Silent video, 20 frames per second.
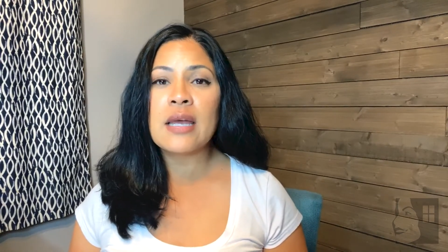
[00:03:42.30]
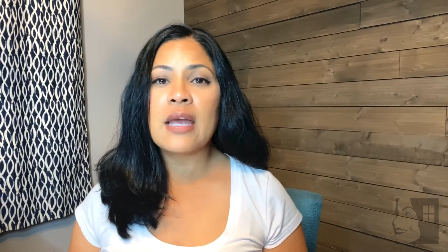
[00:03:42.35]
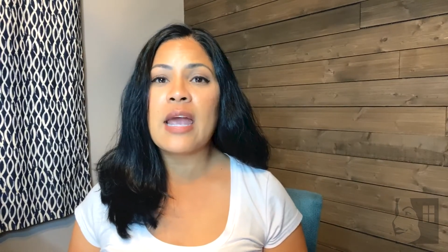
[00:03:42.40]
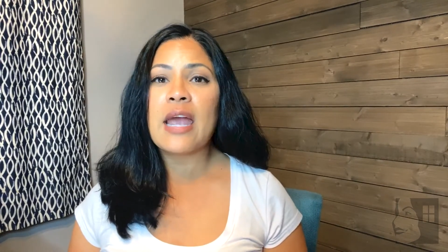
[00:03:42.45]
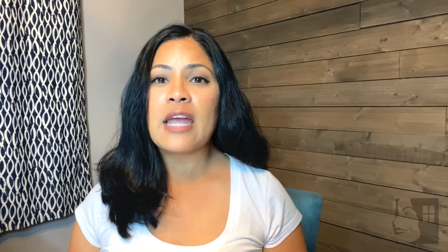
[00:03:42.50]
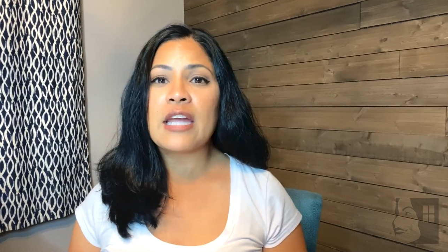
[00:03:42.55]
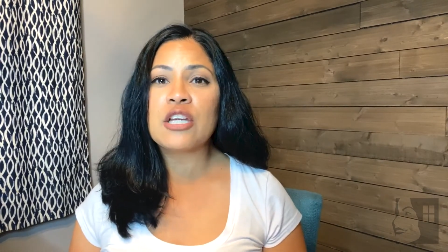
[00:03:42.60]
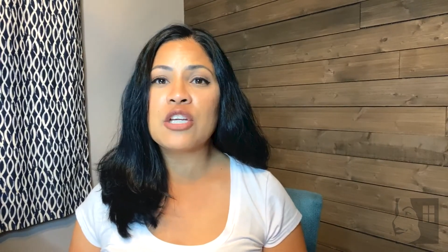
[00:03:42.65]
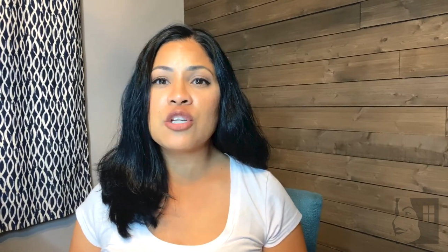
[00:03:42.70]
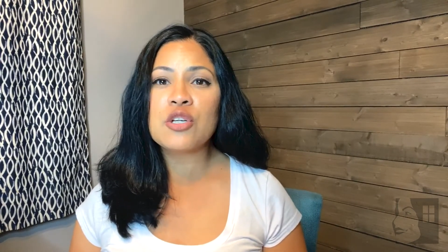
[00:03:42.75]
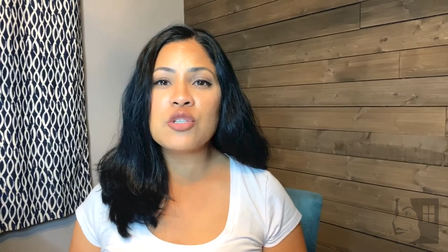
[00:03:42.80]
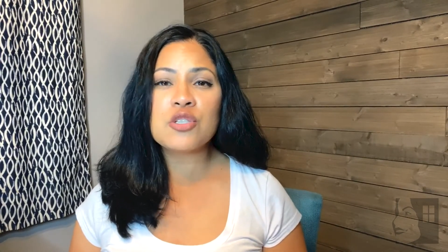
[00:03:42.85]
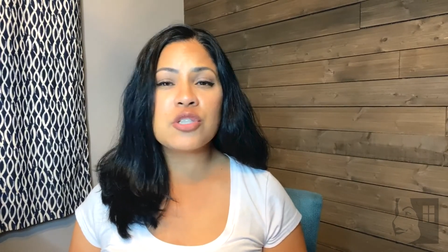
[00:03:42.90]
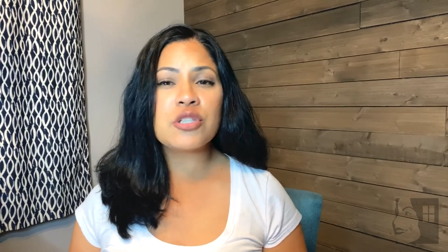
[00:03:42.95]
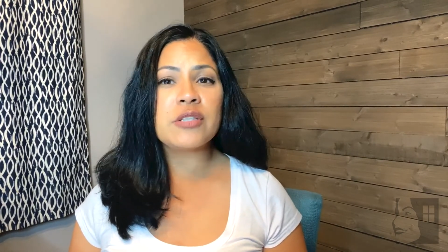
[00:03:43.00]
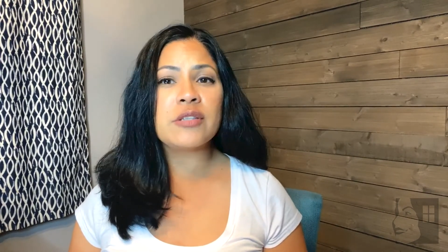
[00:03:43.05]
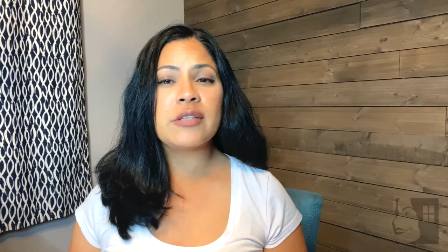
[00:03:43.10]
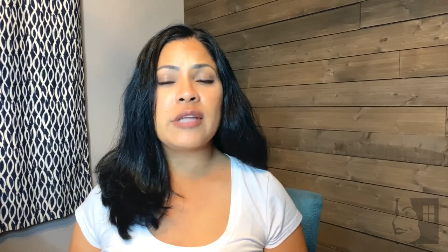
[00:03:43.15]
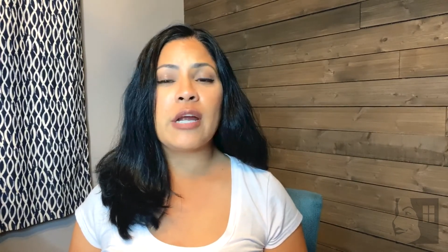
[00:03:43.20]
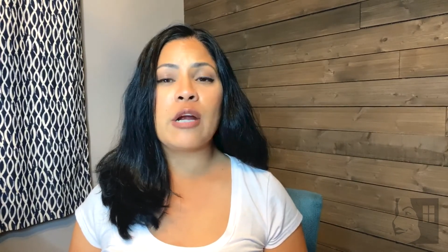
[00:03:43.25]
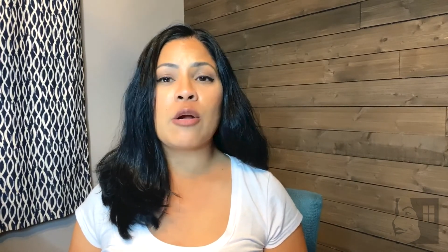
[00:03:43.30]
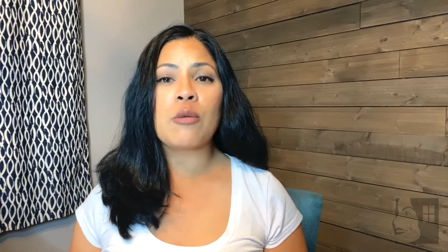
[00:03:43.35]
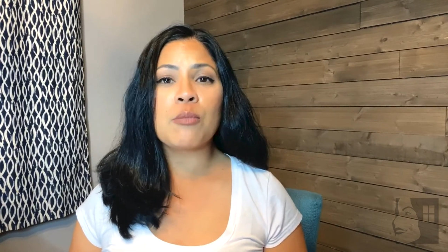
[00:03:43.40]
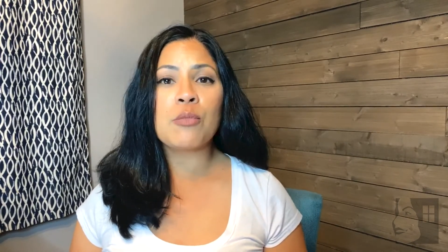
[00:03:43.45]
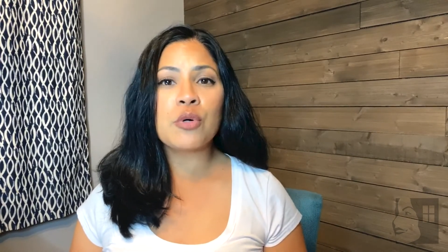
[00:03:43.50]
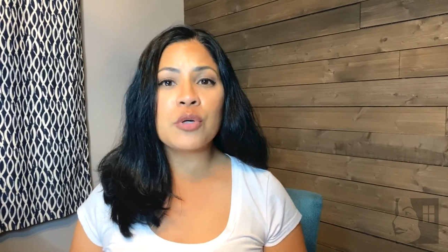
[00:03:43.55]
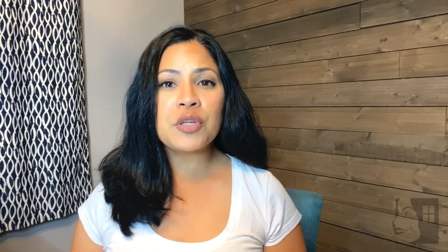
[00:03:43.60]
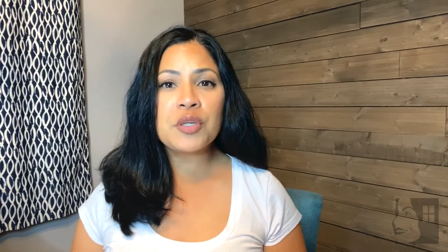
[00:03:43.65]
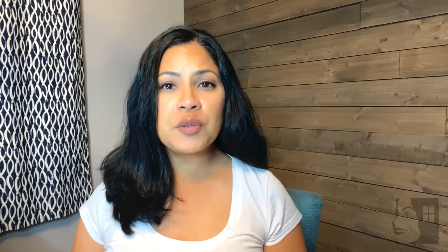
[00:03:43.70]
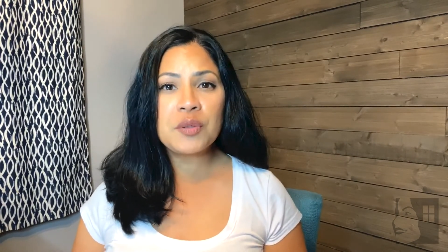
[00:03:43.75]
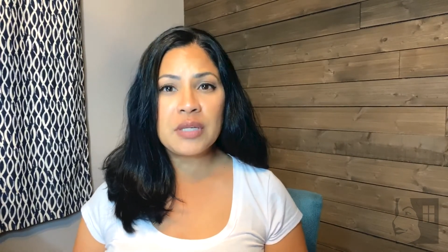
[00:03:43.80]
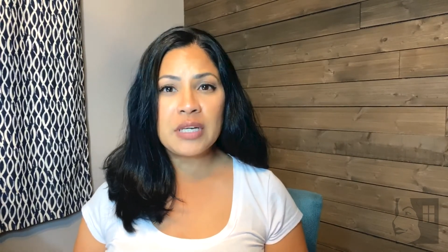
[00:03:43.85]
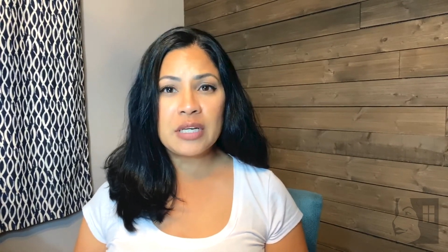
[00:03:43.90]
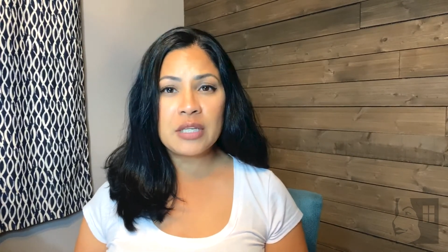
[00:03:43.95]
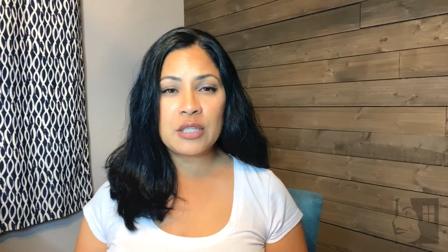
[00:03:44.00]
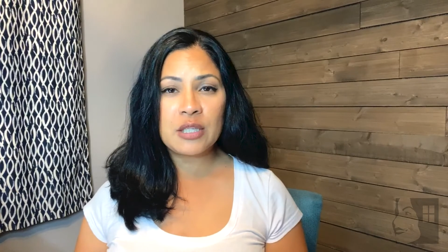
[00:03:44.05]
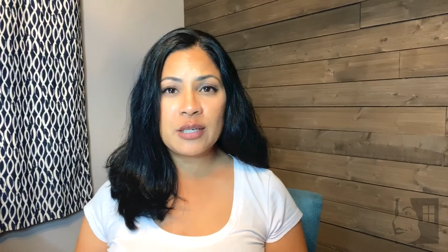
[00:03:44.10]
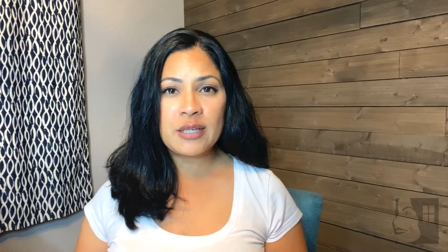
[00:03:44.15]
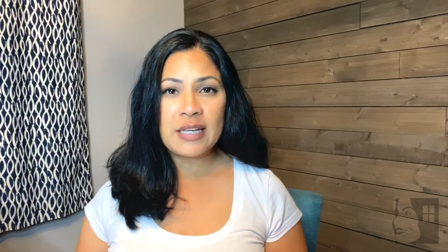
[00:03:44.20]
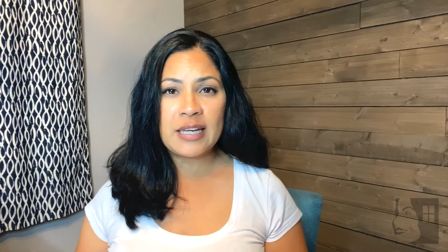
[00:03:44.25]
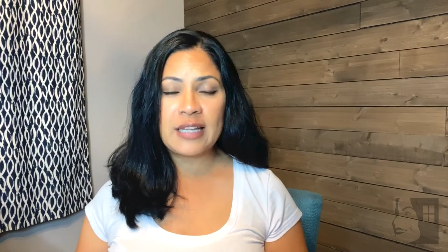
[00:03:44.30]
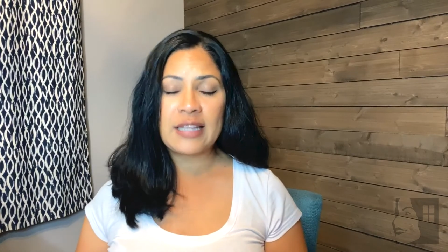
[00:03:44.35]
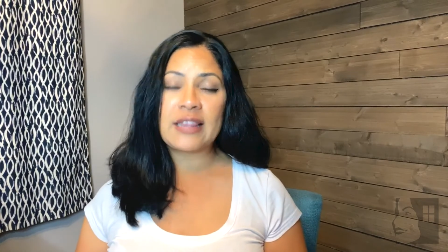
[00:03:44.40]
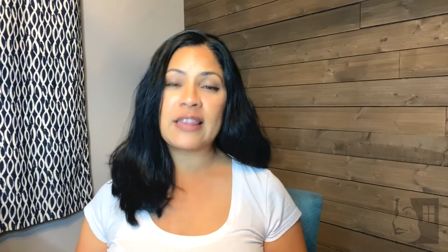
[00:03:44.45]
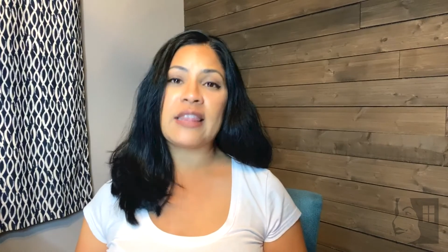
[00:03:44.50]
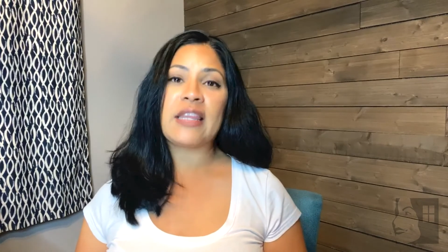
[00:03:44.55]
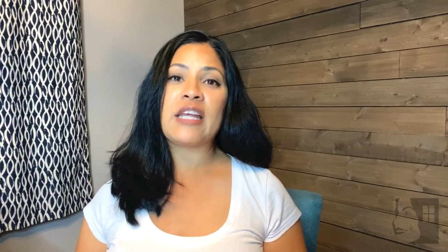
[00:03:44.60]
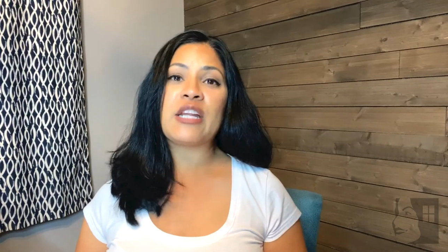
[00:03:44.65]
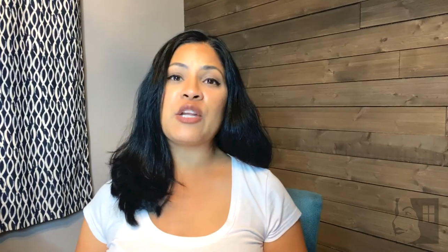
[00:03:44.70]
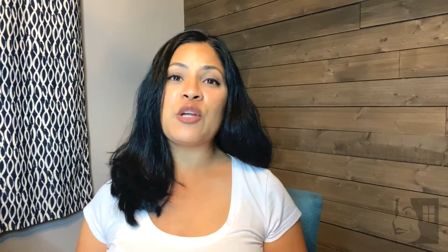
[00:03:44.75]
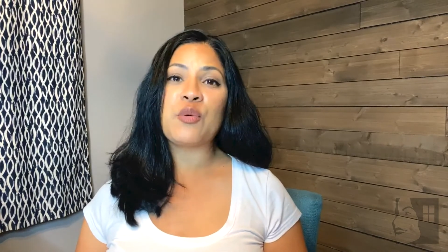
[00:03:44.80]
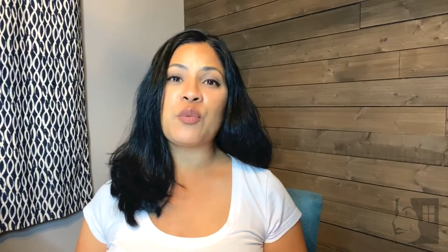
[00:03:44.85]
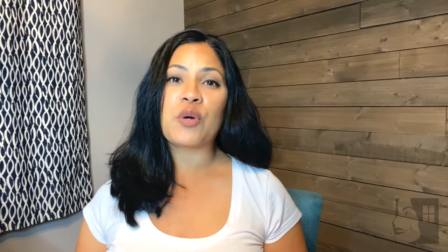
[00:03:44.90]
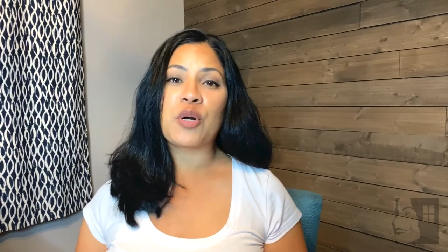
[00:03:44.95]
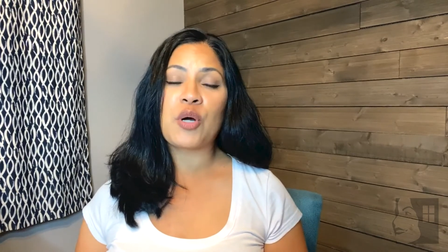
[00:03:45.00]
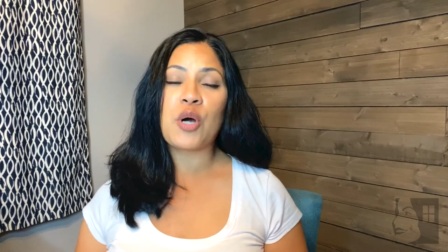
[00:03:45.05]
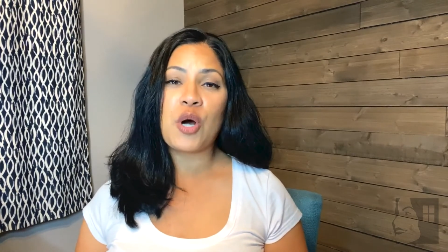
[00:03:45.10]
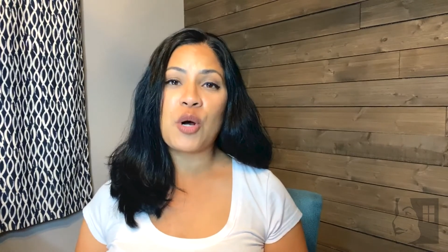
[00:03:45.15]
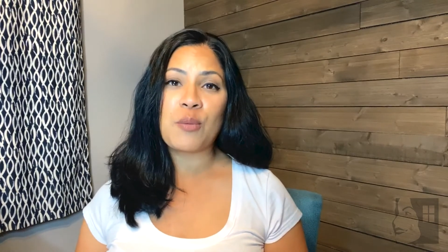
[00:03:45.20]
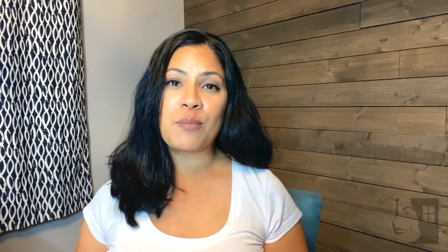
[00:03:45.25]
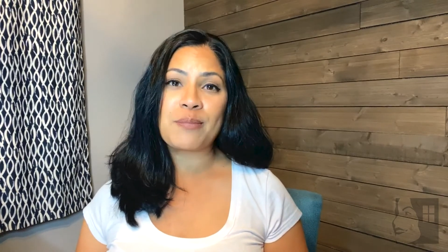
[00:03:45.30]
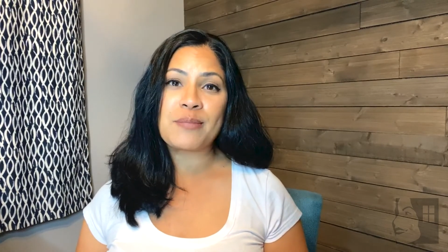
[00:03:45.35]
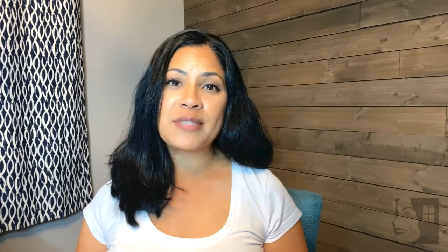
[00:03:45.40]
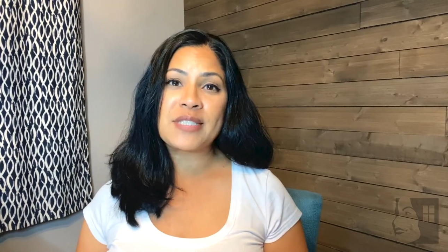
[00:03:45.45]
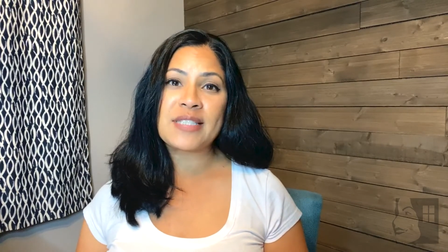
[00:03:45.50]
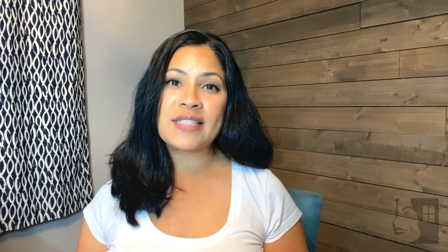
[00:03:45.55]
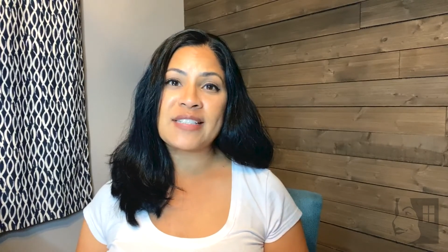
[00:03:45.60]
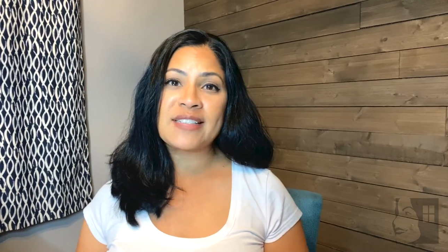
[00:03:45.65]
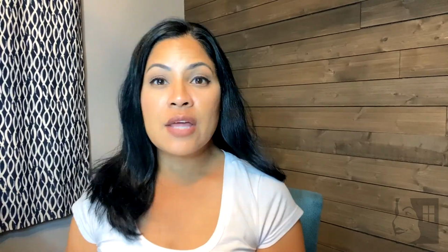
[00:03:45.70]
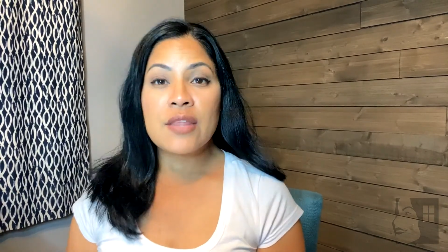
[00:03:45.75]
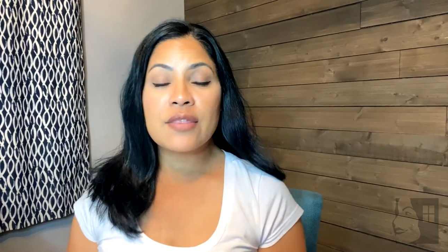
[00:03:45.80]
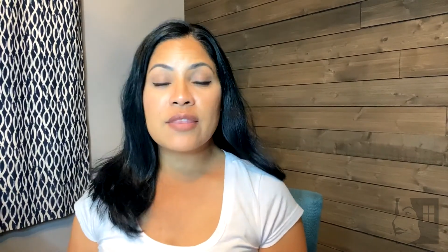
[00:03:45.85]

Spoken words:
and usually they are more unique looking than newer homes.